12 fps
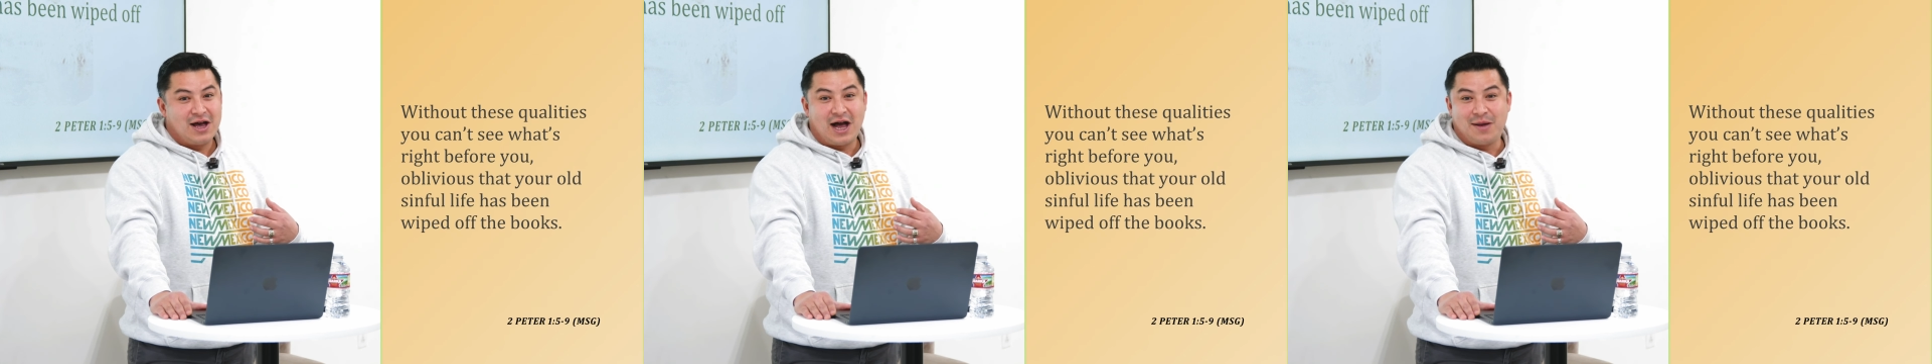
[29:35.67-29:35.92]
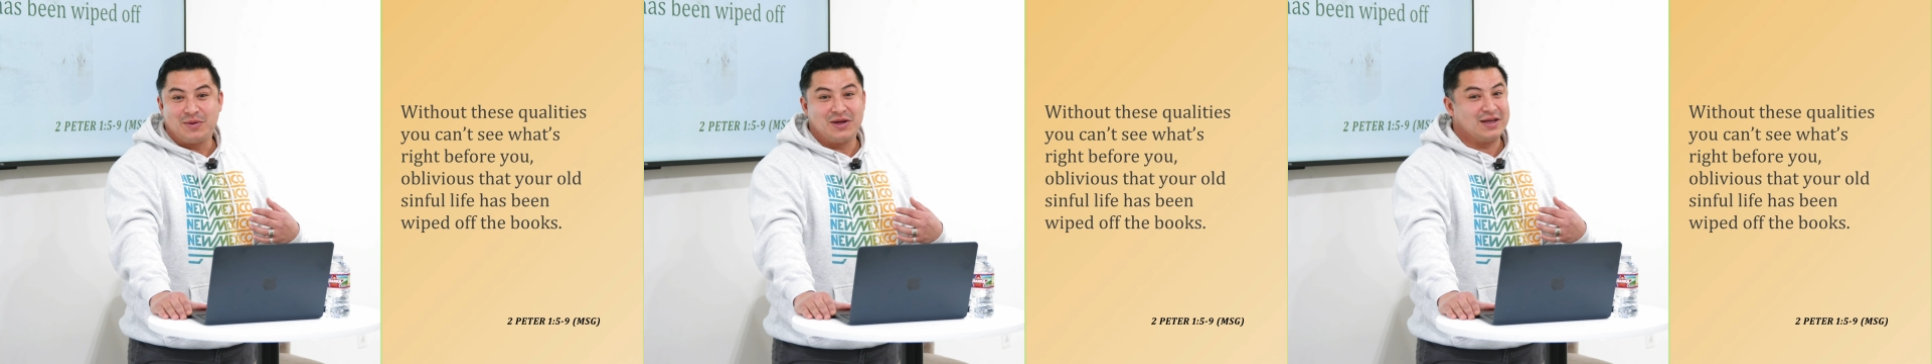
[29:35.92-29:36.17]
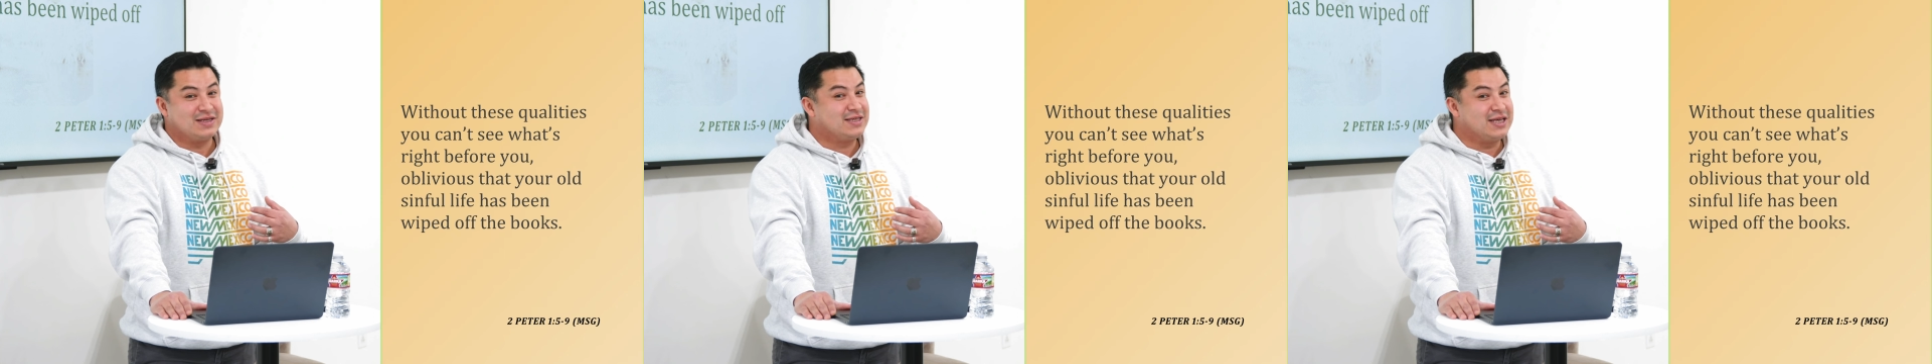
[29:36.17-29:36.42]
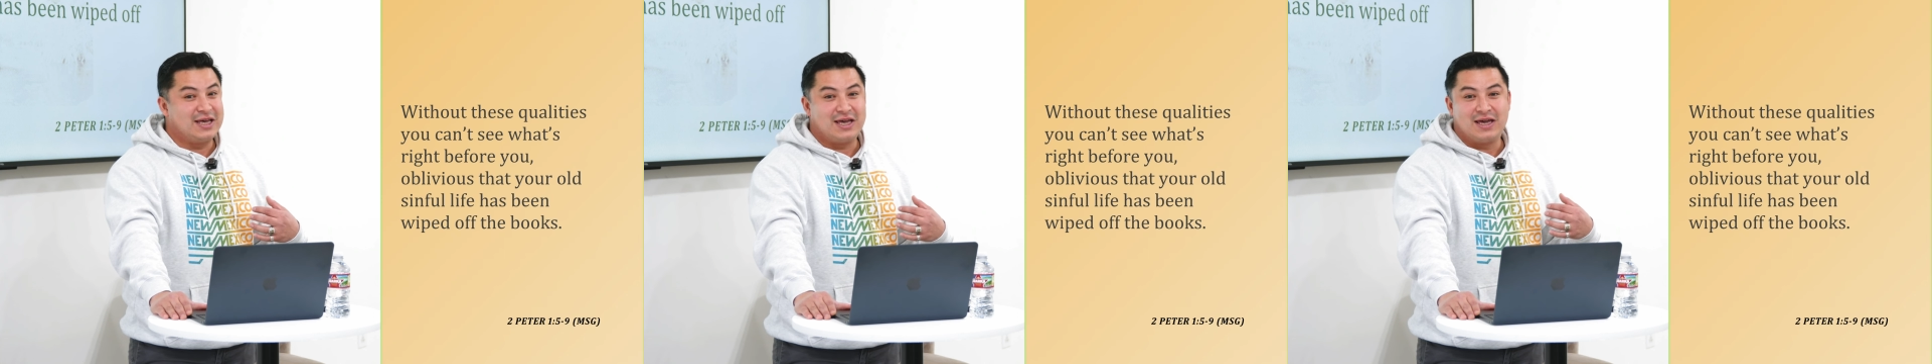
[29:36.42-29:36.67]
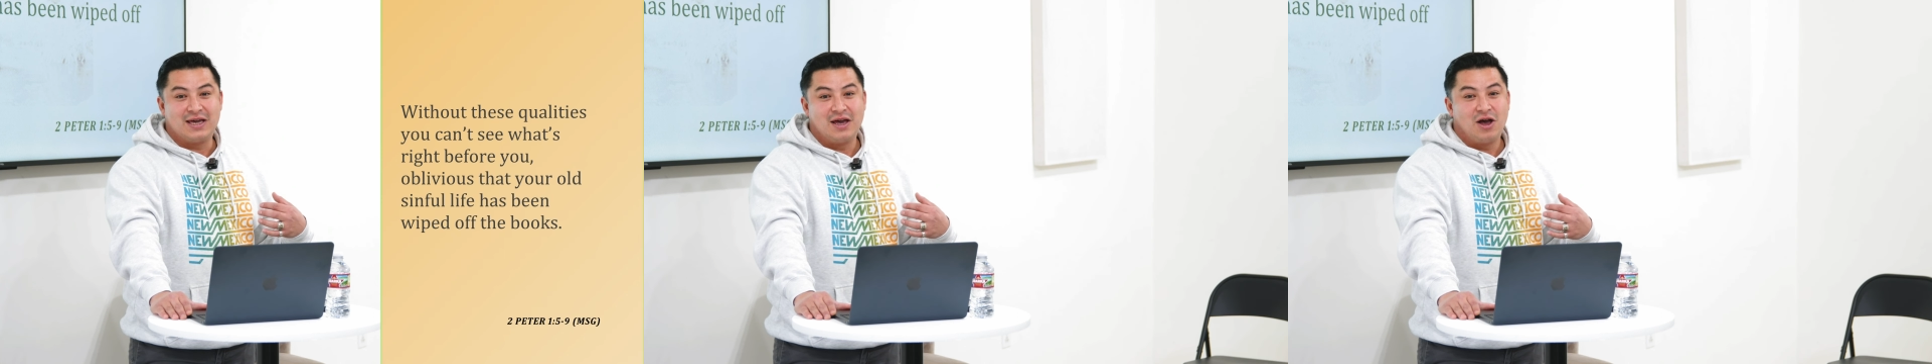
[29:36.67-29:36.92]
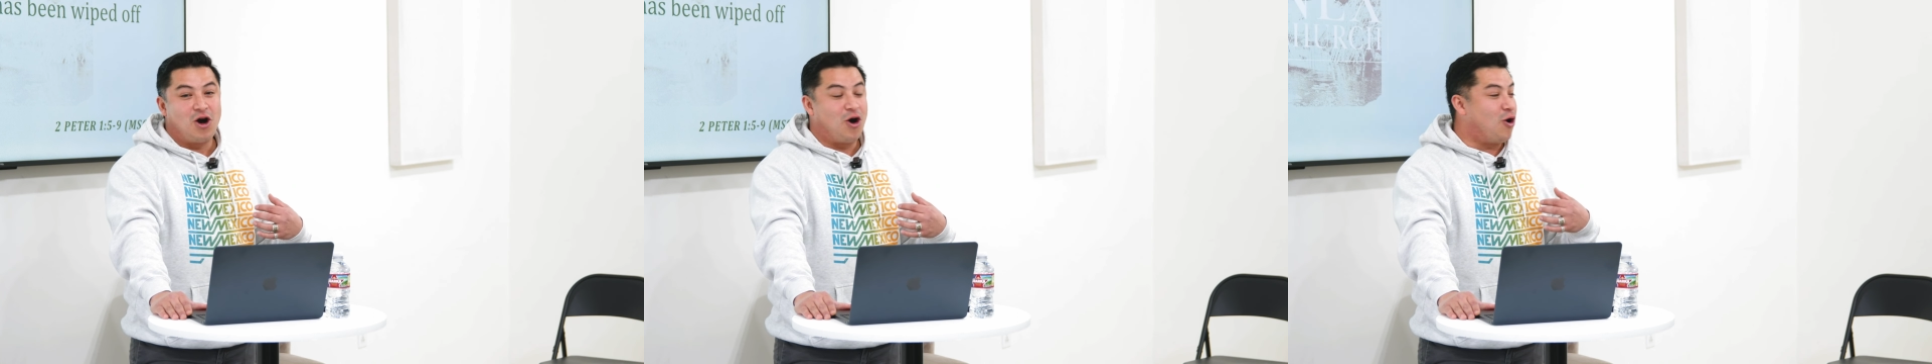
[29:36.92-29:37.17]
I'm going to see
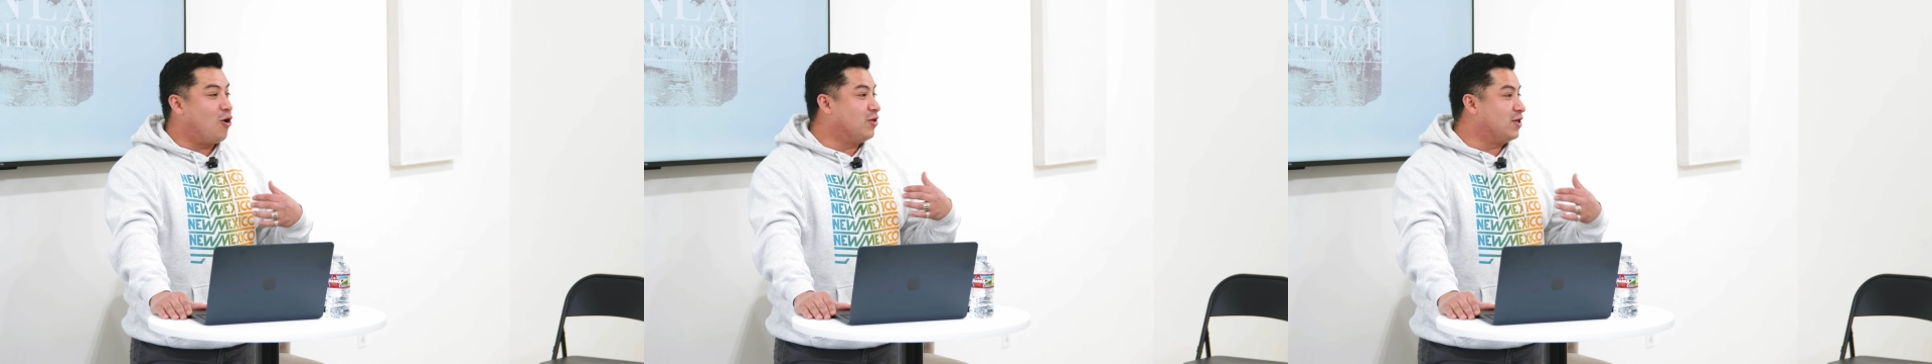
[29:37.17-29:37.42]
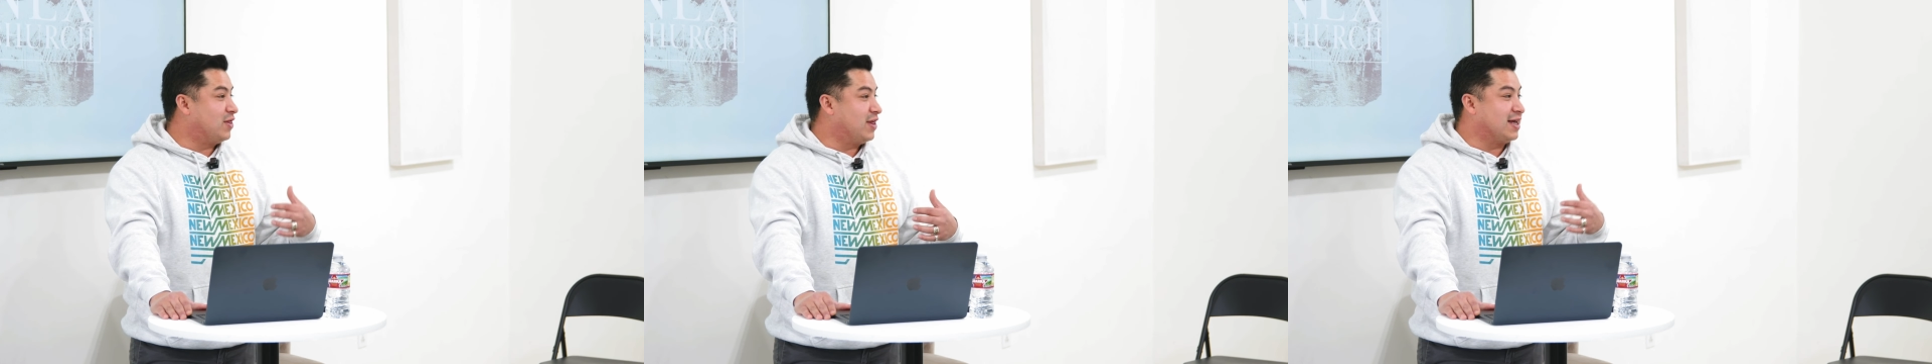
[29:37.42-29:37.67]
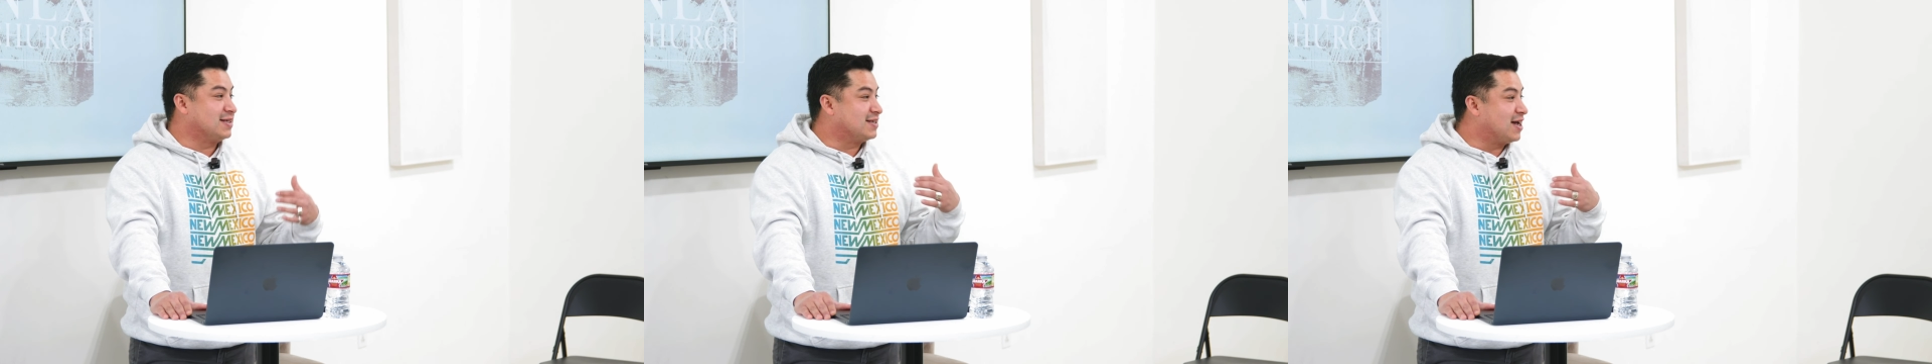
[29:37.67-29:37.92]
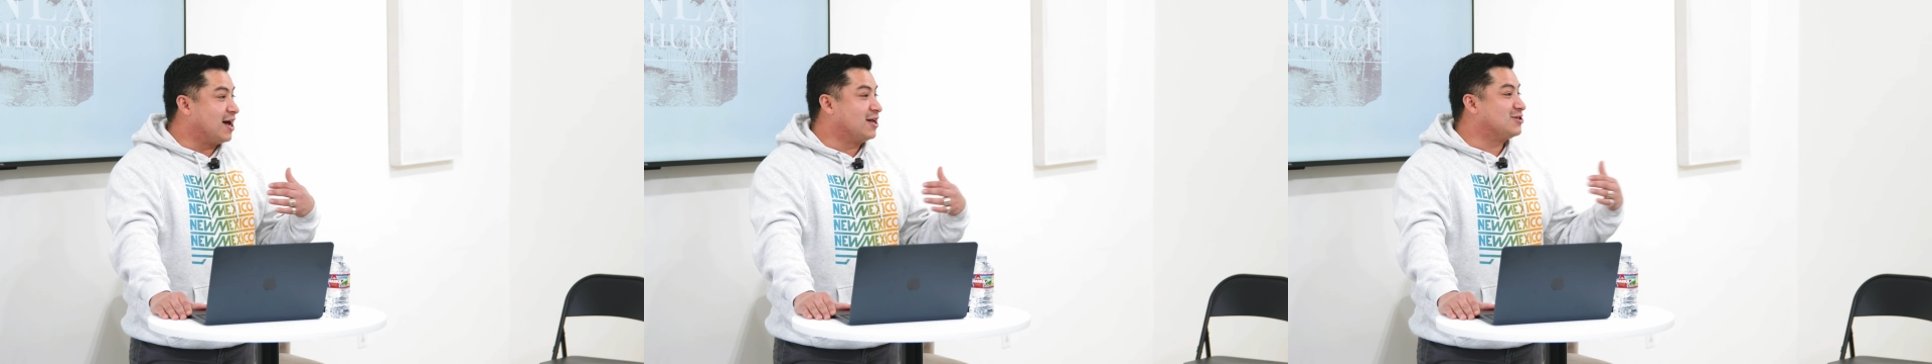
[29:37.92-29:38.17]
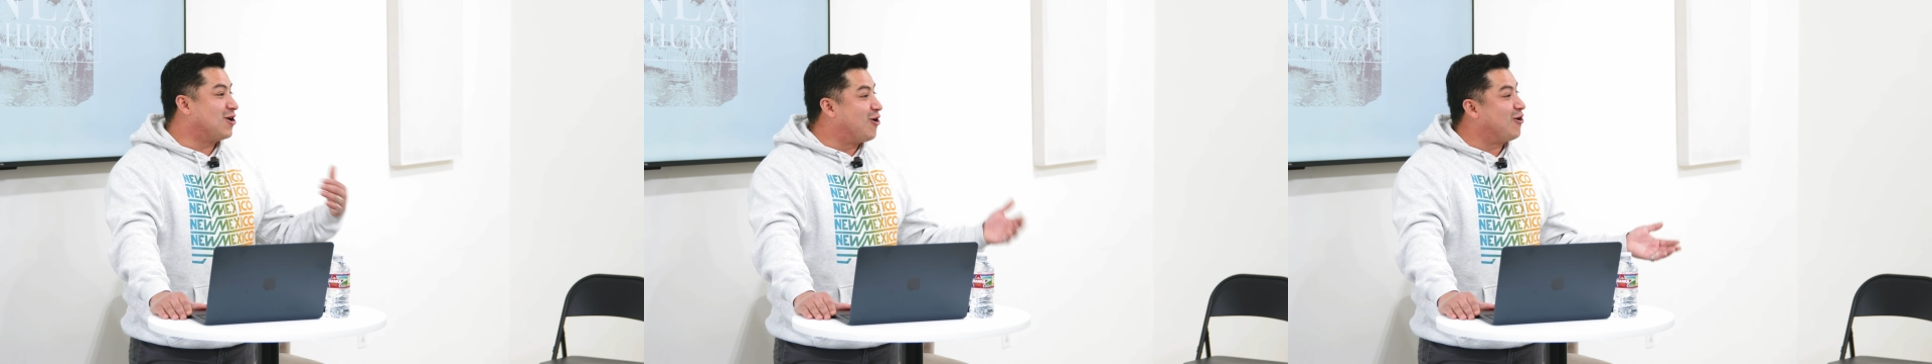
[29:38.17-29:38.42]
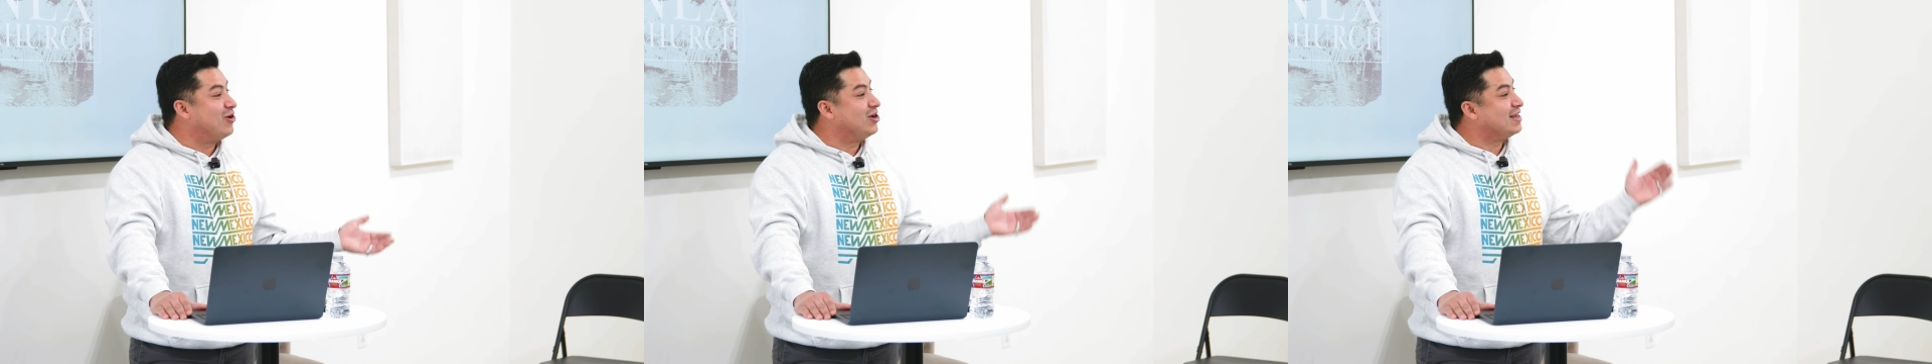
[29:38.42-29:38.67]
all the things God has
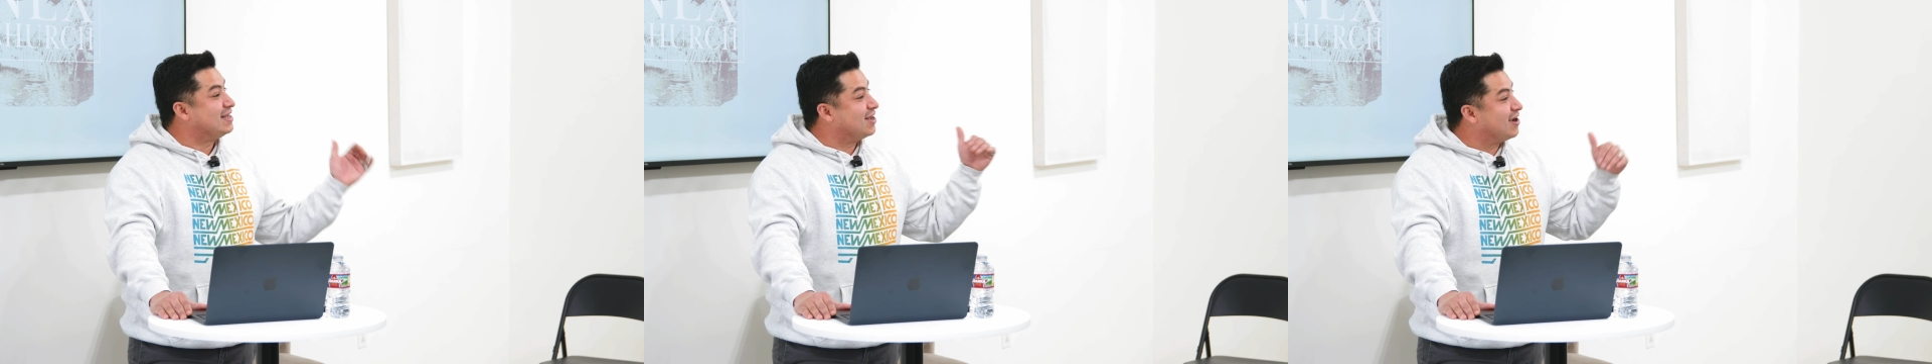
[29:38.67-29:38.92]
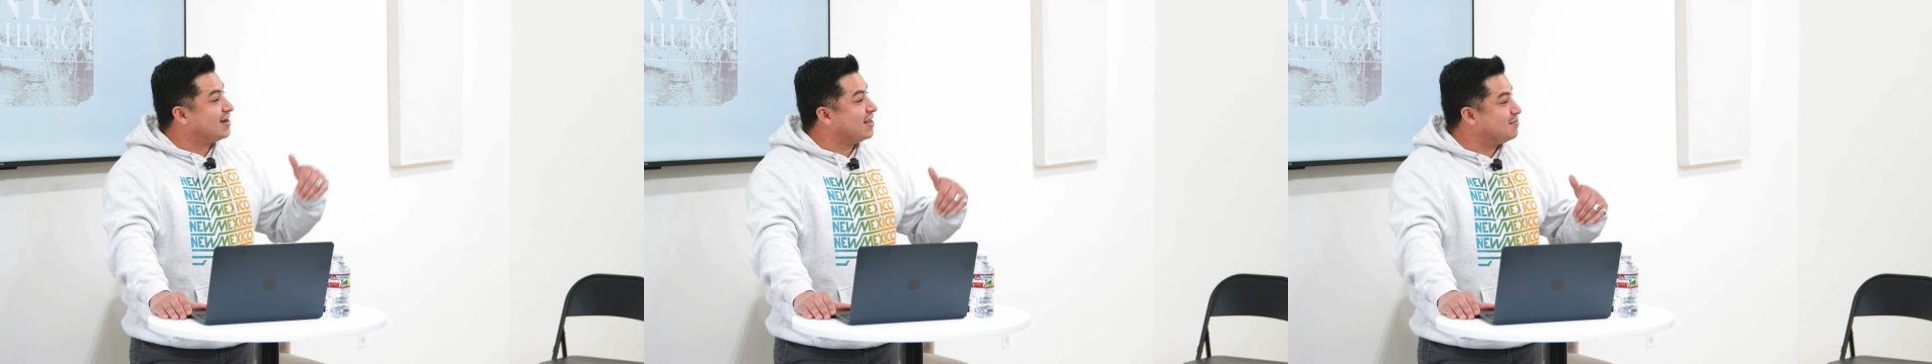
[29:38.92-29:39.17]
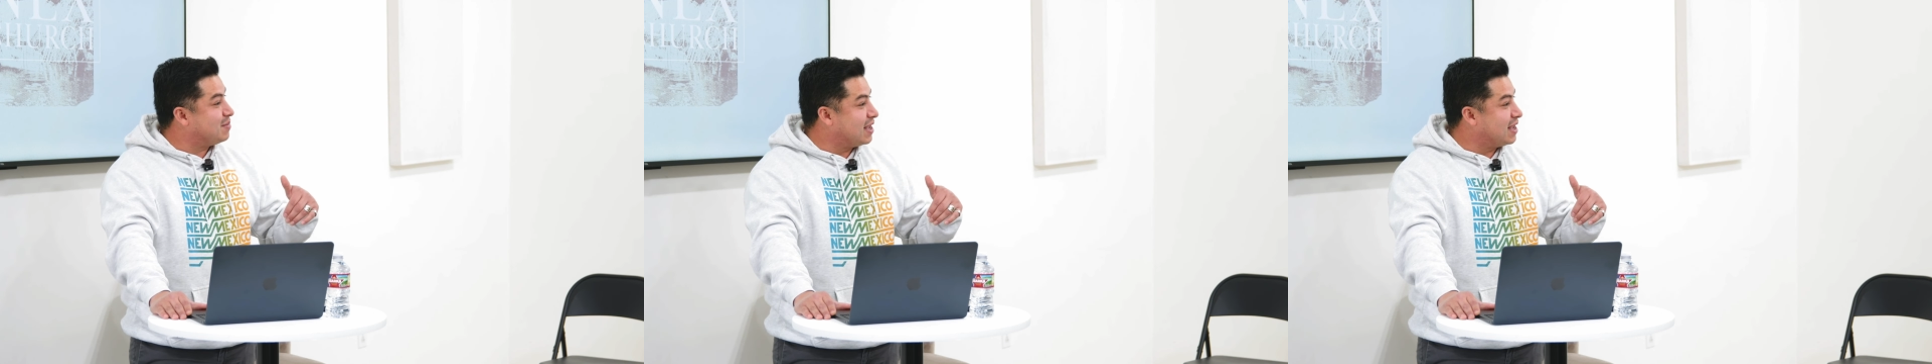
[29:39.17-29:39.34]
already done in me.